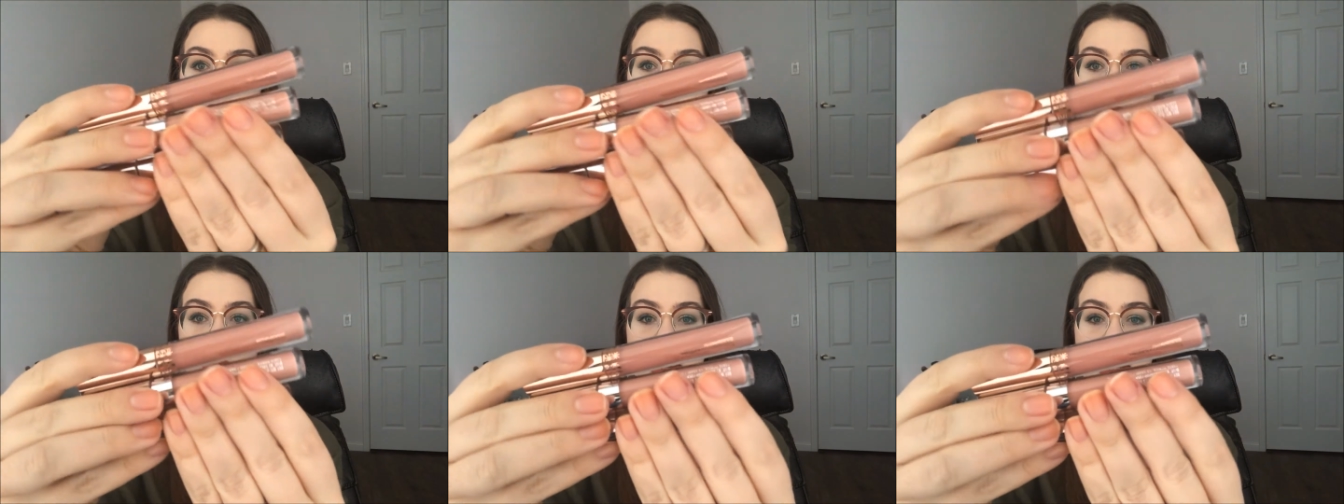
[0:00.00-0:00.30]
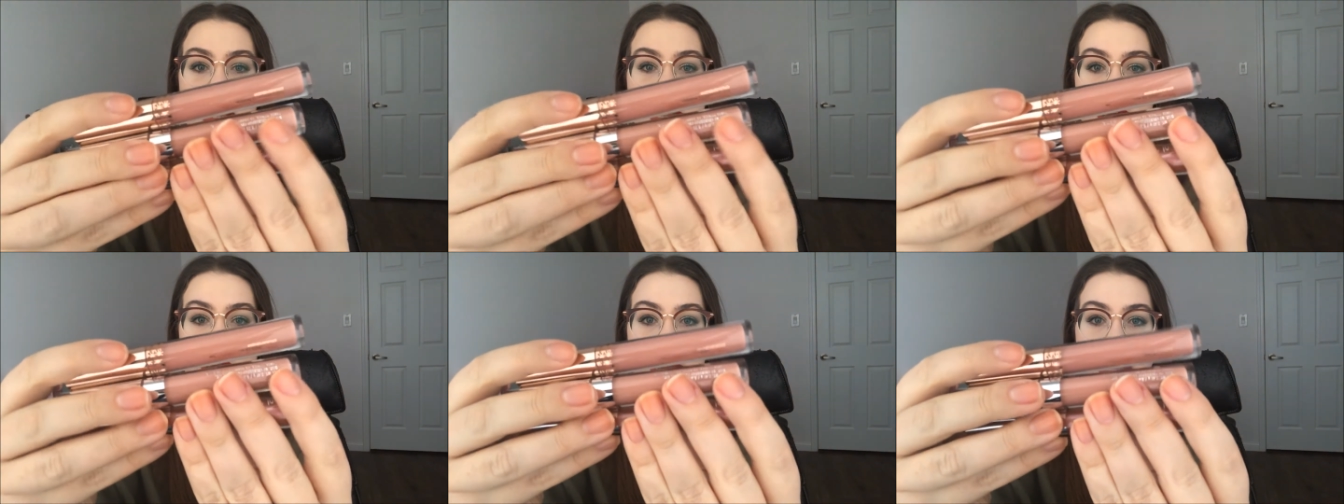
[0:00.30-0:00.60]

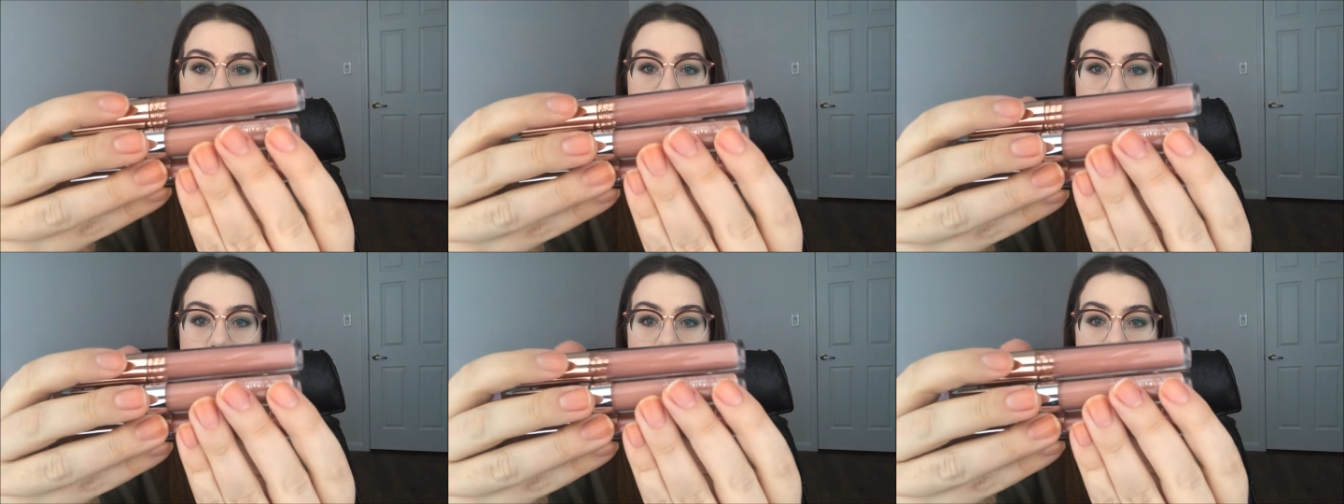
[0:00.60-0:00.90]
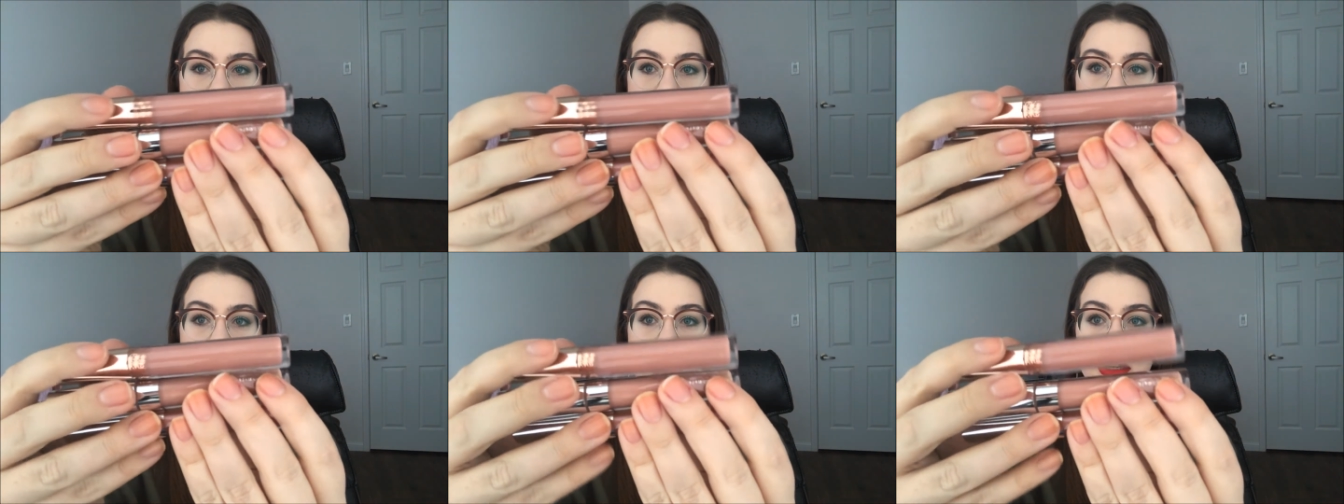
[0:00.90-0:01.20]
3 guys
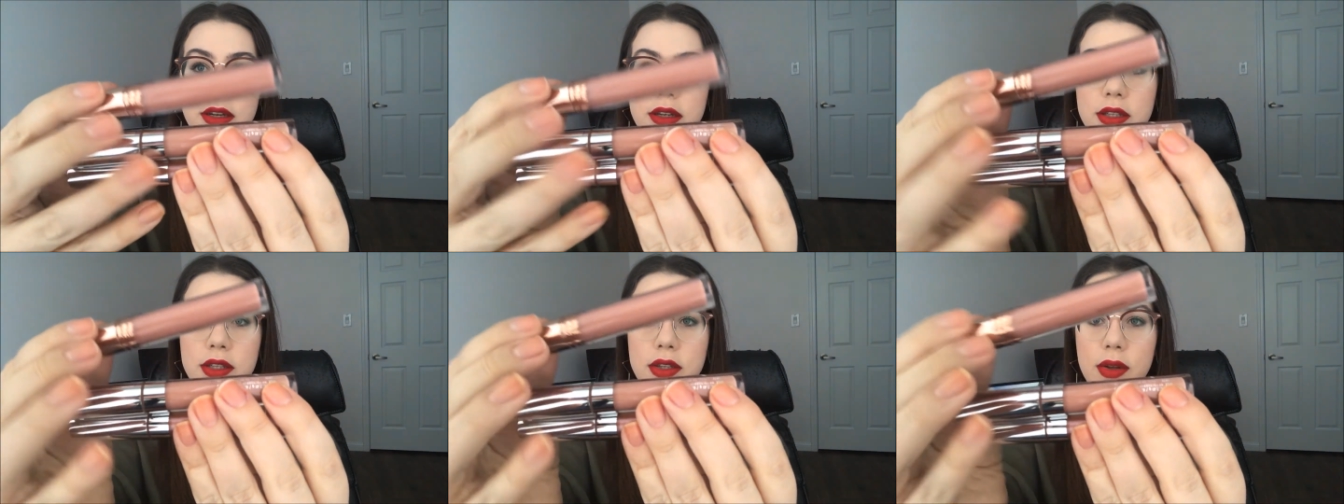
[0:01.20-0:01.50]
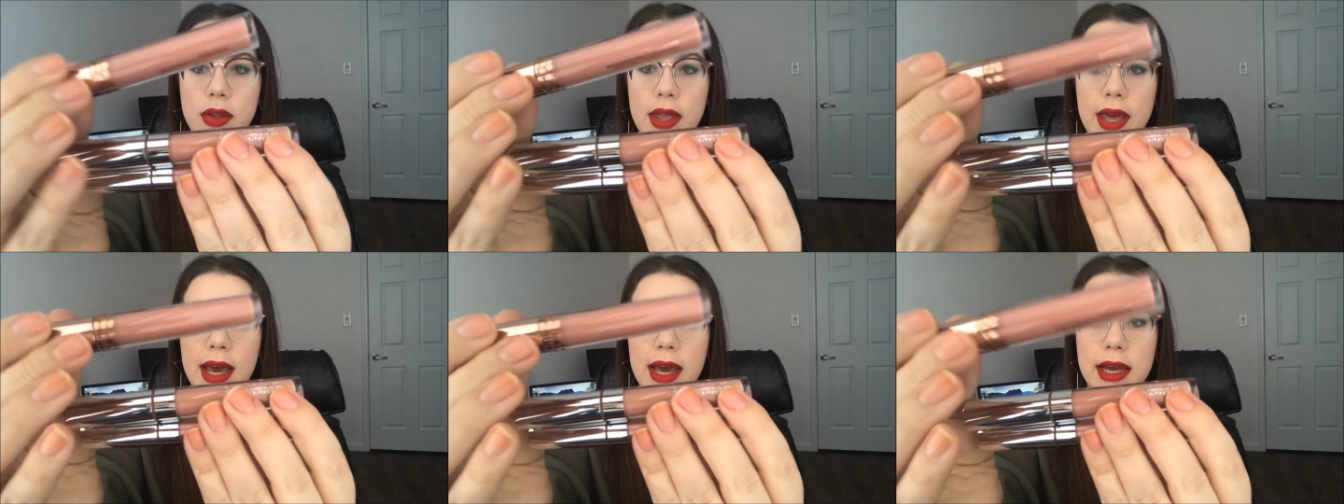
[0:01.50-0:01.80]
here.
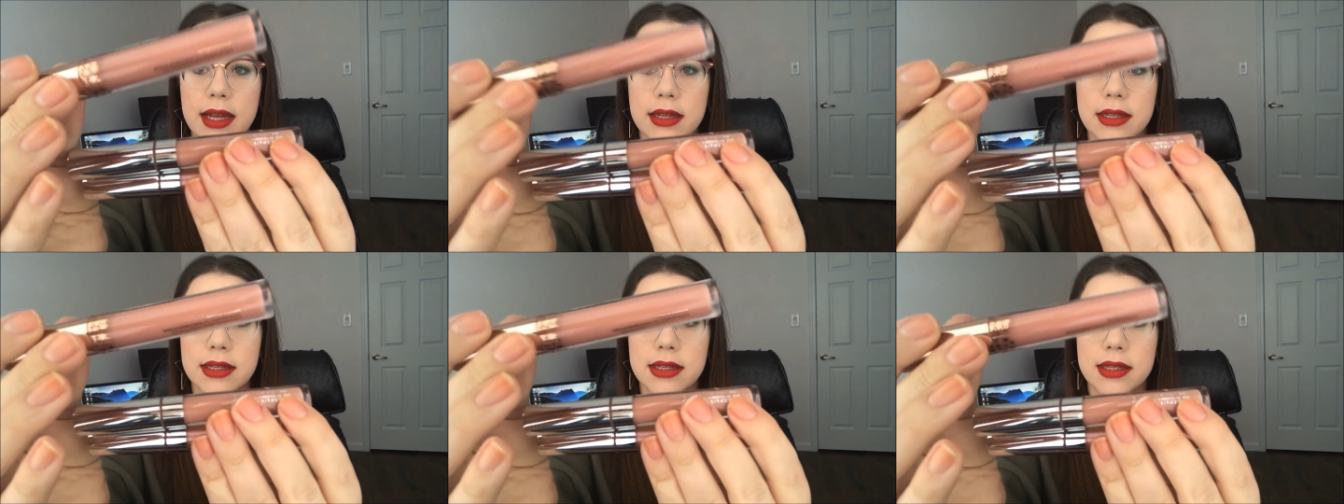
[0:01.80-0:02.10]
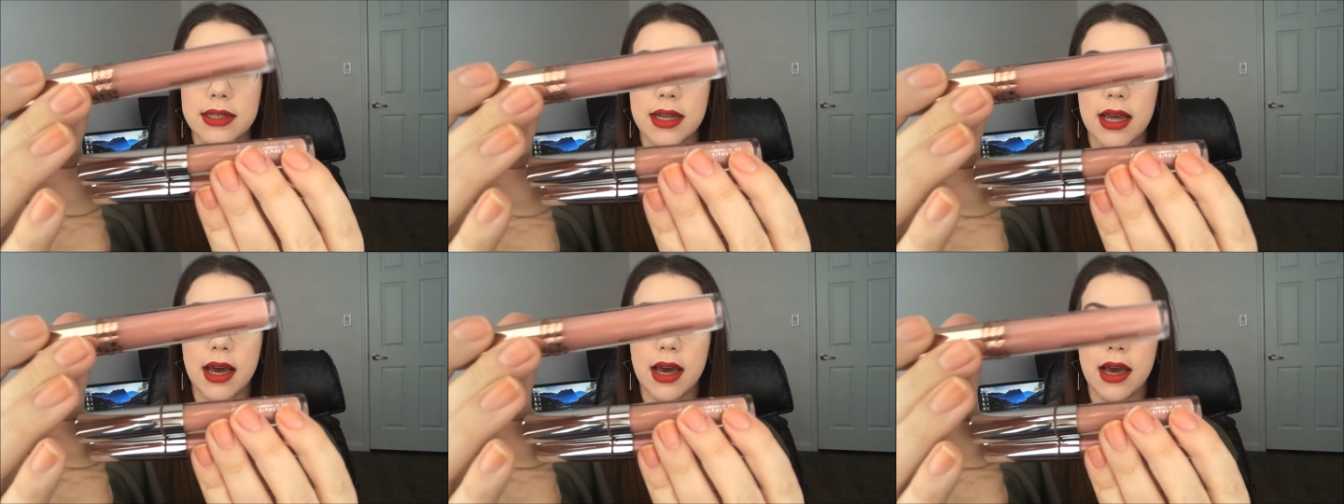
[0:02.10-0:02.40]
So that's